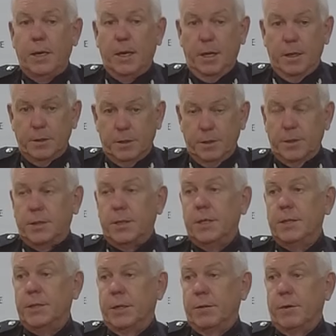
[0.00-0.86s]
into the
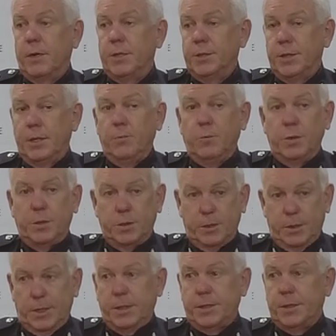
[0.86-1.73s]
testing regime, which
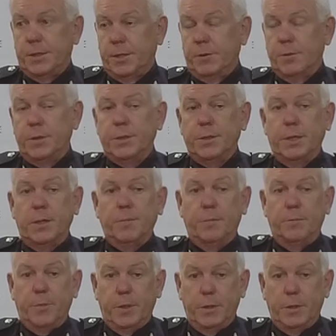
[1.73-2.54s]
is a necessary step,